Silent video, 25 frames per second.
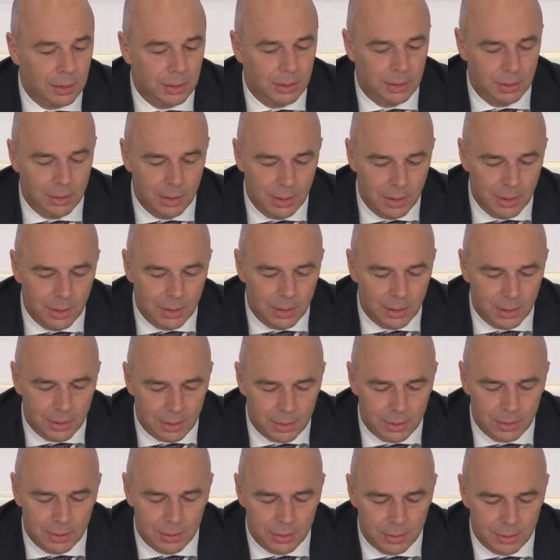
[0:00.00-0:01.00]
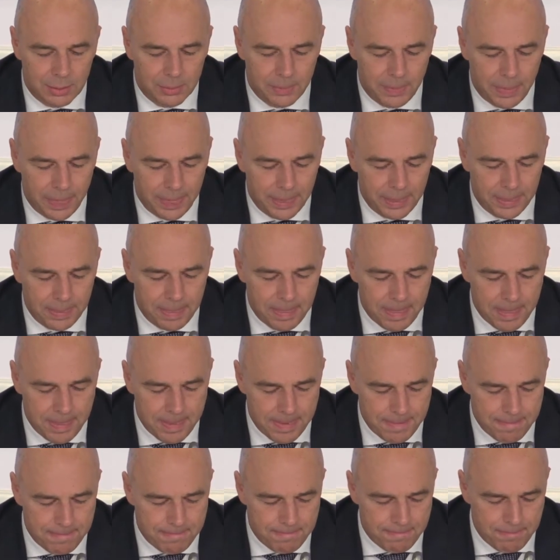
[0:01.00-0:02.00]
was not profitable,
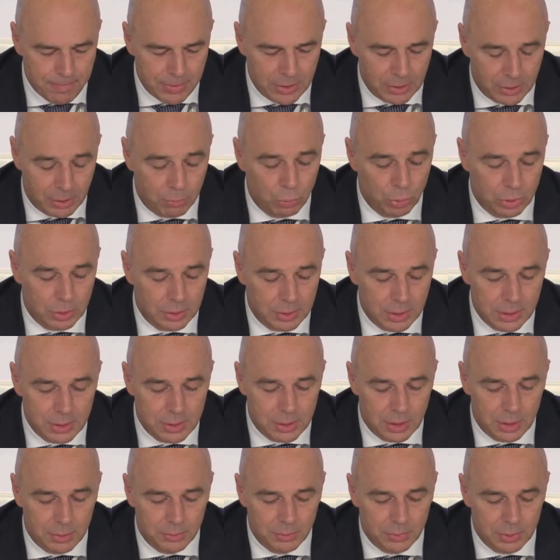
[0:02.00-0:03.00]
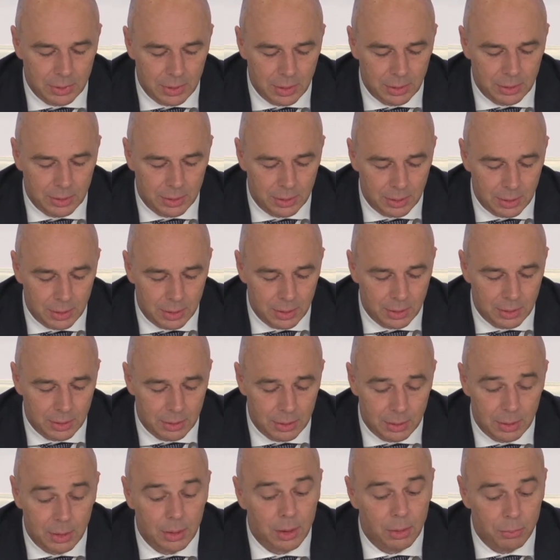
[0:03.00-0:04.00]
and our task is to
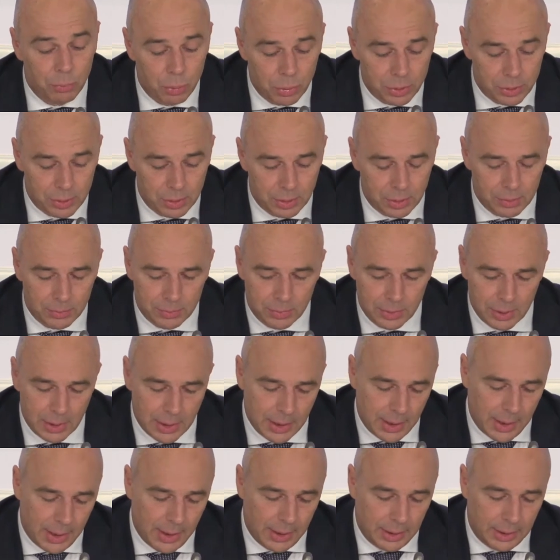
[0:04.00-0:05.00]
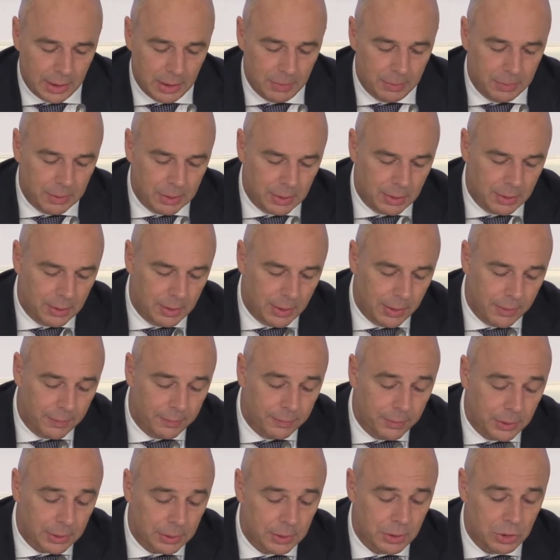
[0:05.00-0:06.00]
make it more attractive
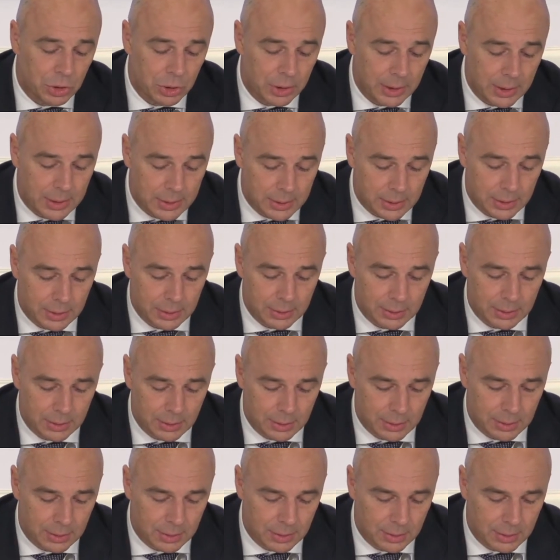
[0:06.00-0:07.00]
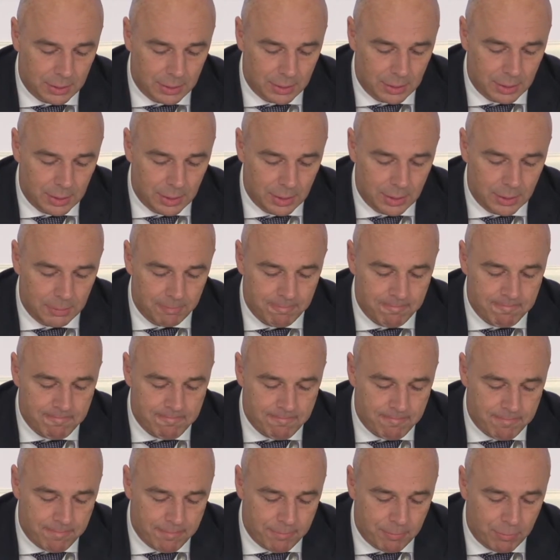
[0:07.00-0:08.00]
both for employees and
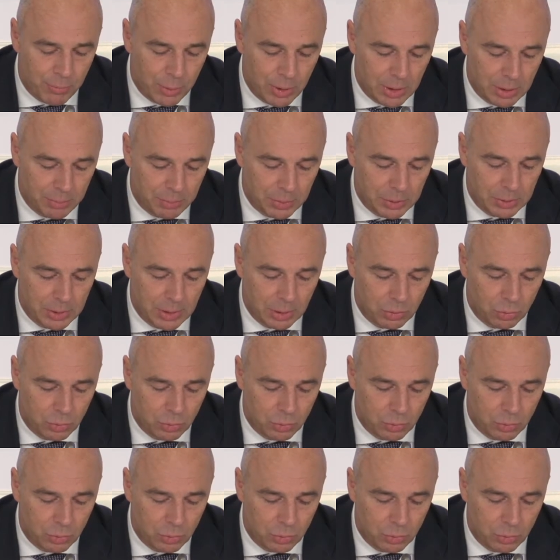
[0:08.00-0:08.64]
employers.